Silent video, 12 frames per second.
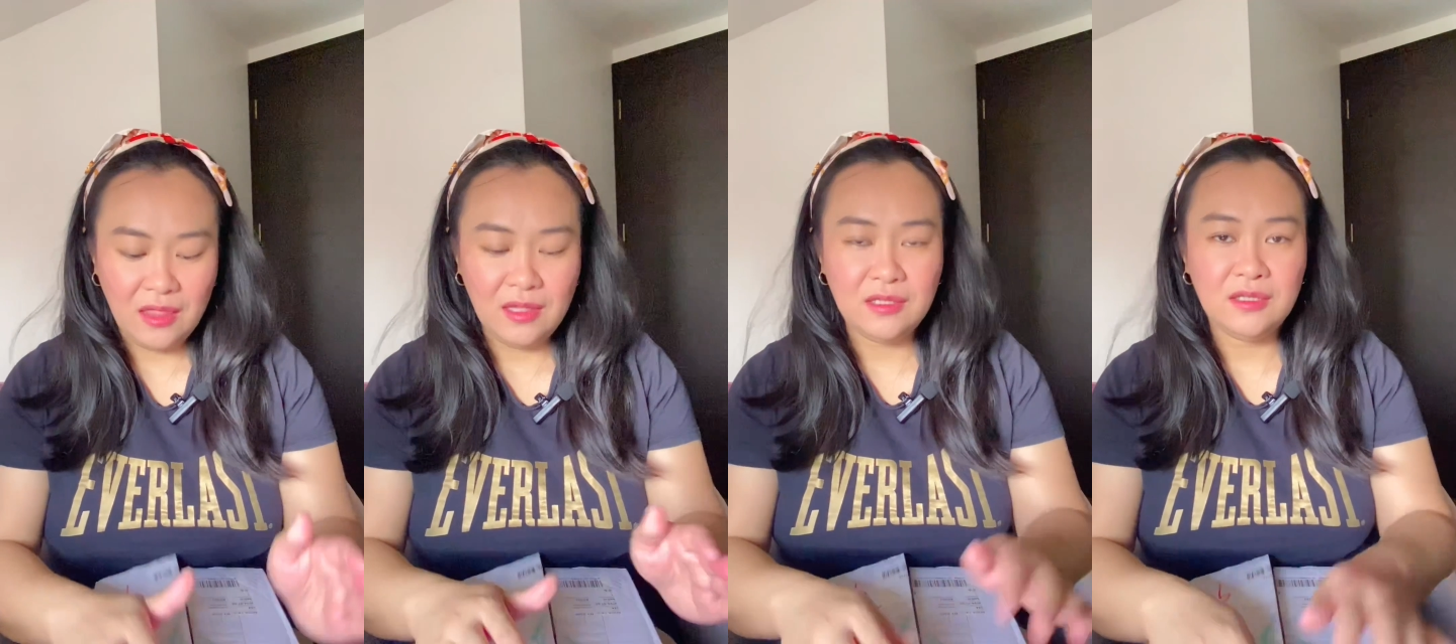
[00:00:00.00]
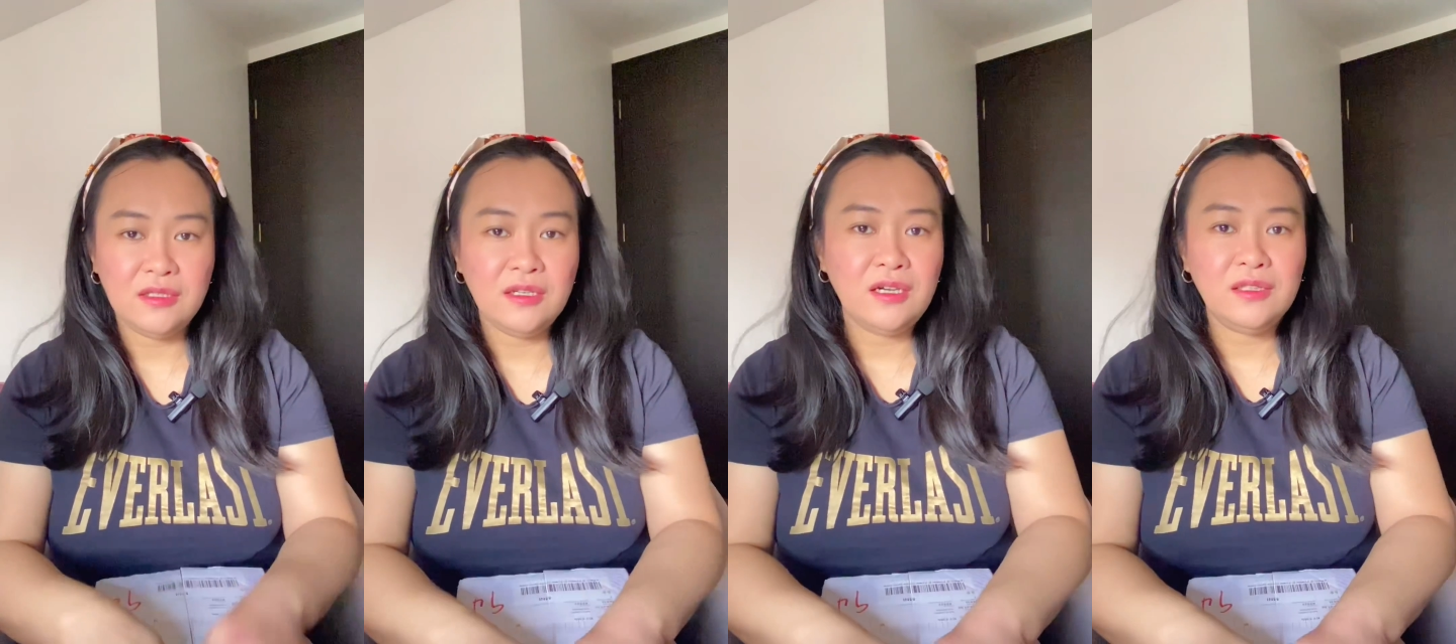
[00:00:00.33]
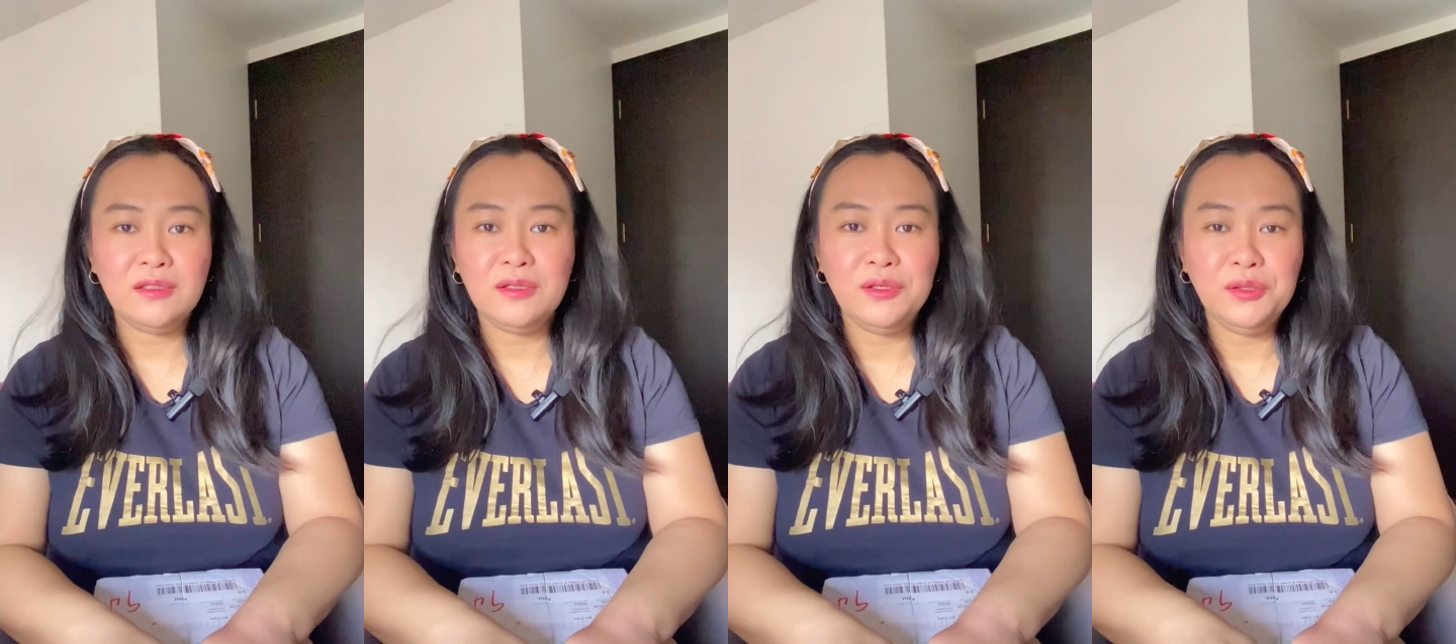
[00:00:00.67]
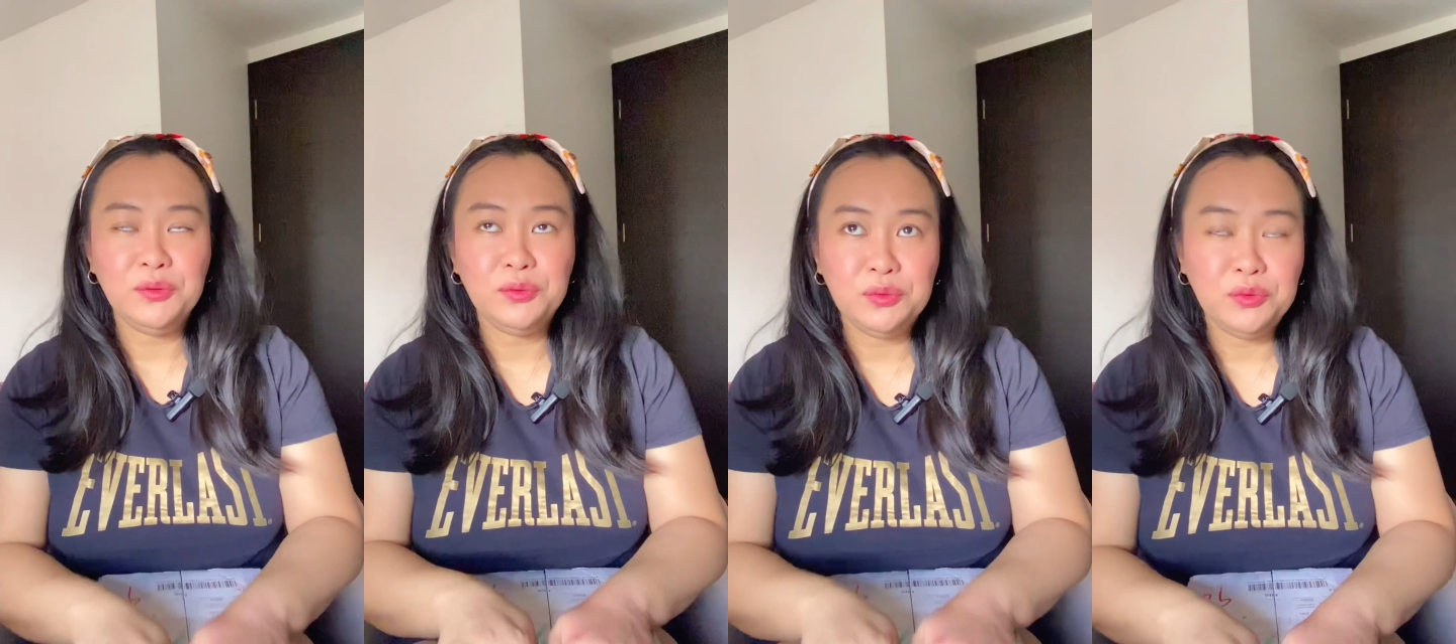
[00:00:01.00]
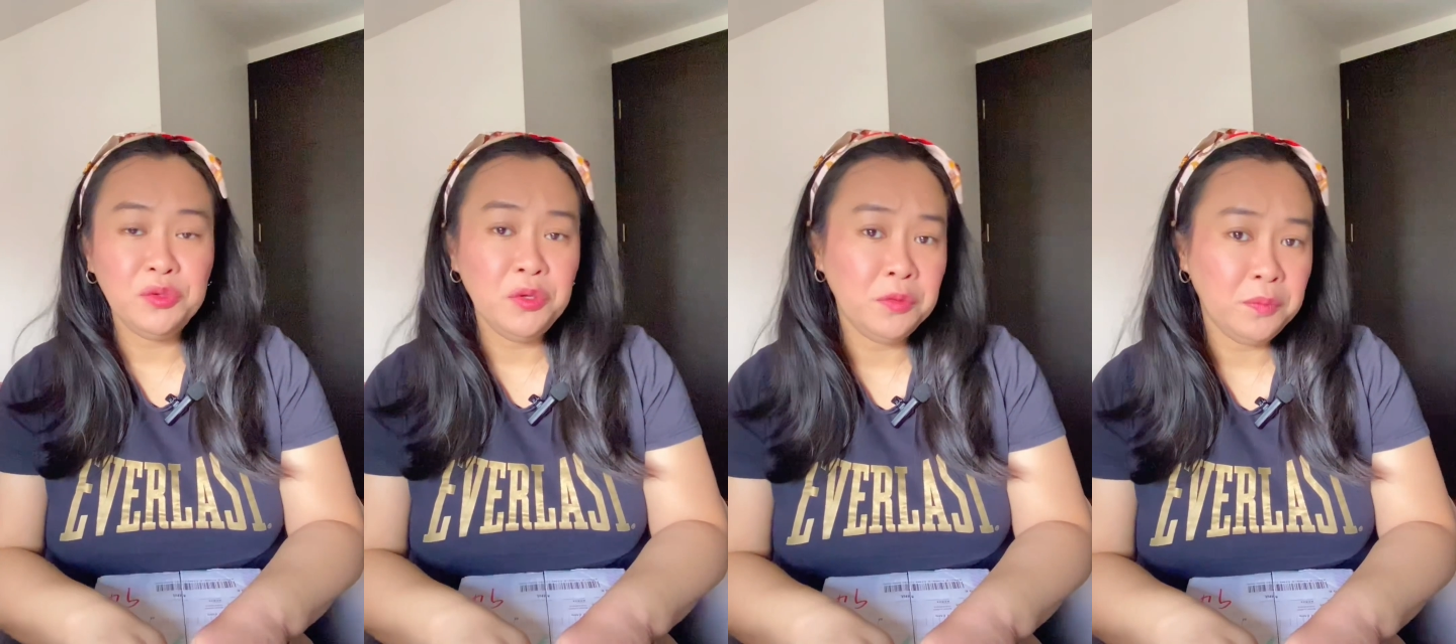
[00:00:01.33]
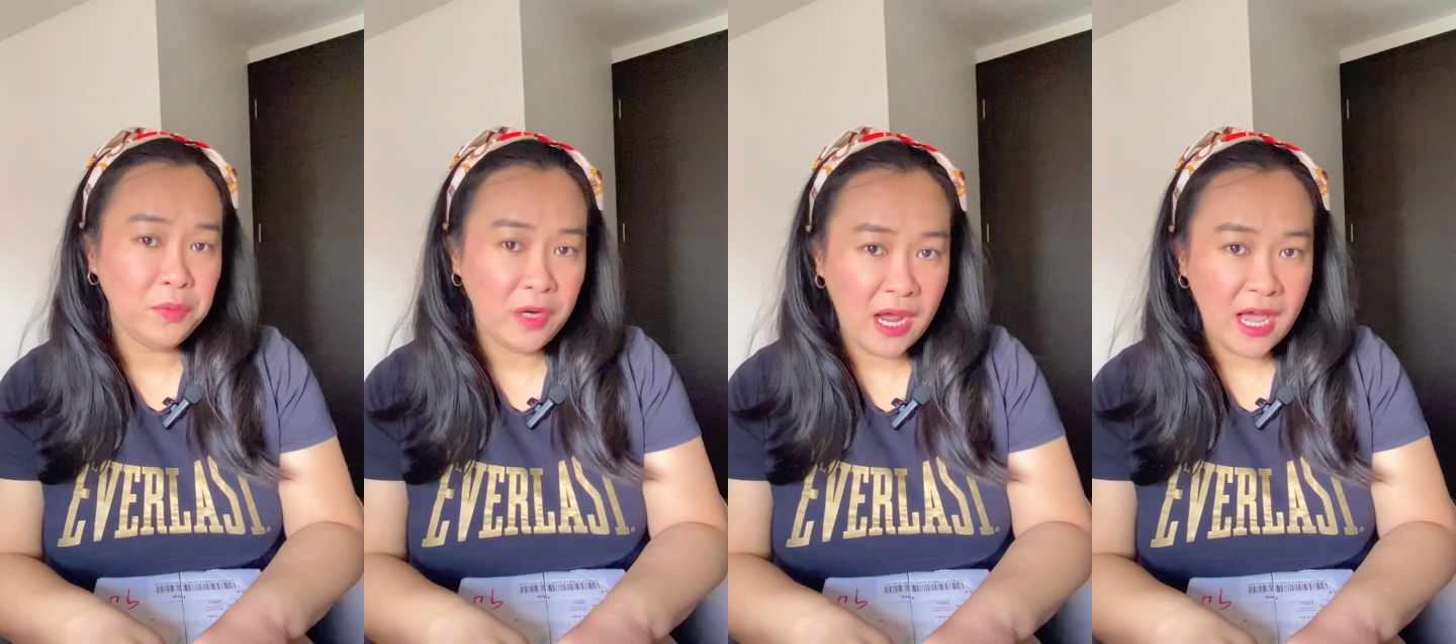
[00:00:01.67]
This is not to
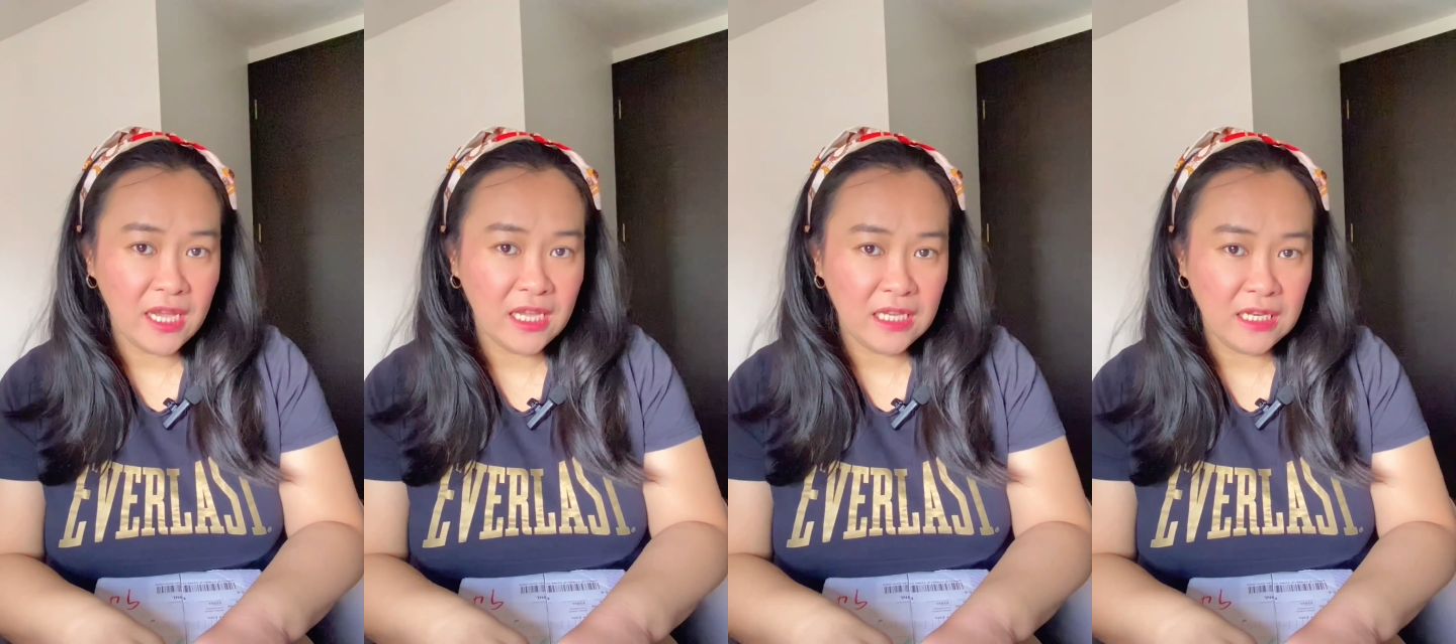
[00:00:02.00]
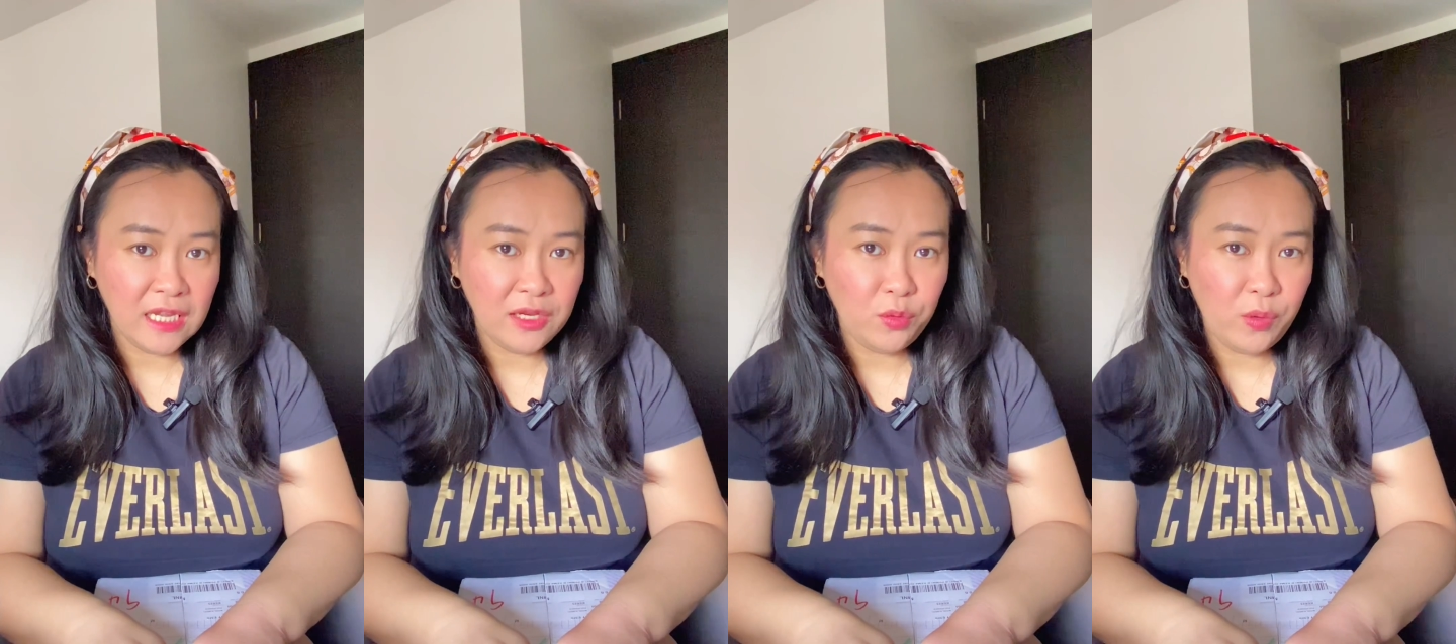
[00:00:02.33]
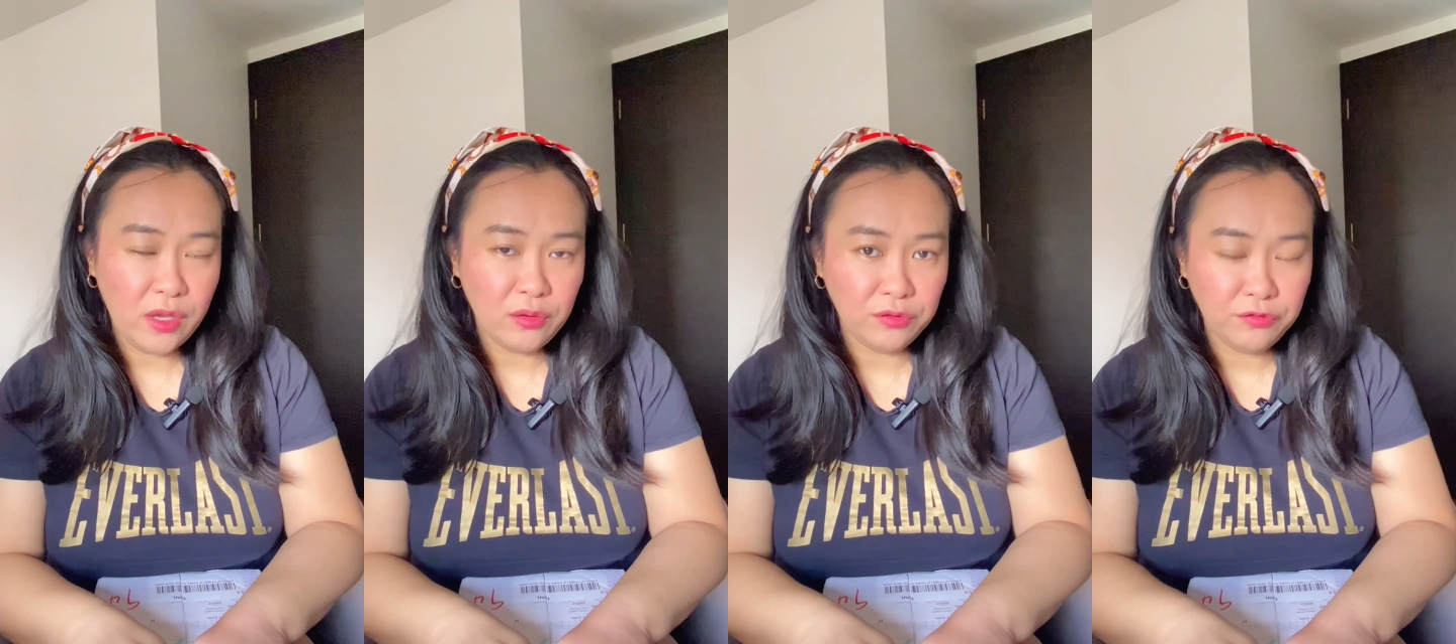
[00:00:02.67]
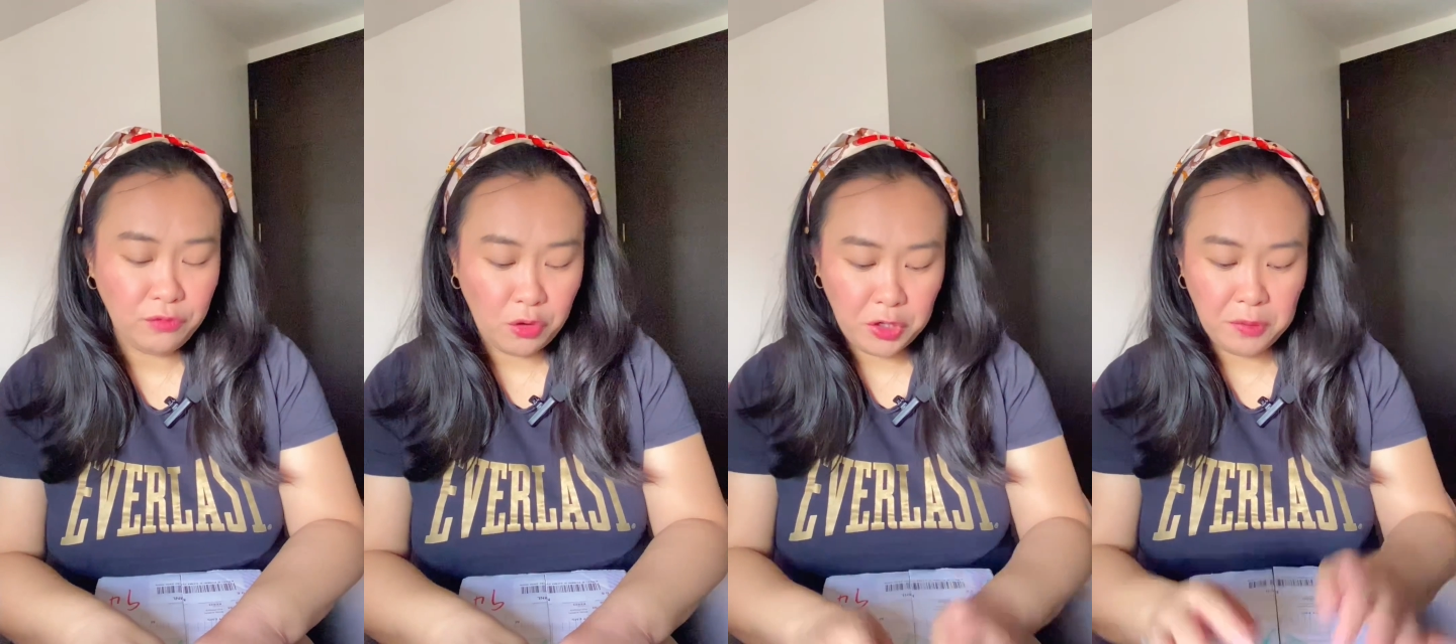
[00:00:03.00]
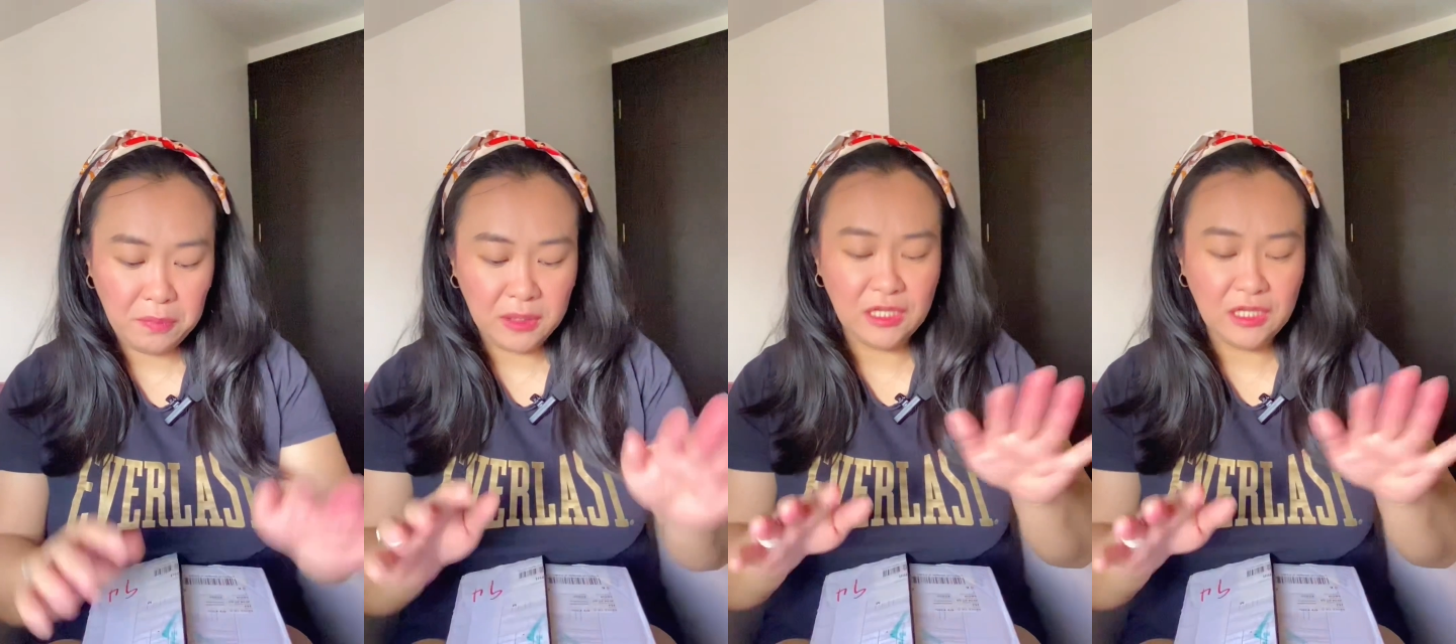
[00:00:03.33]
brag in any way or form,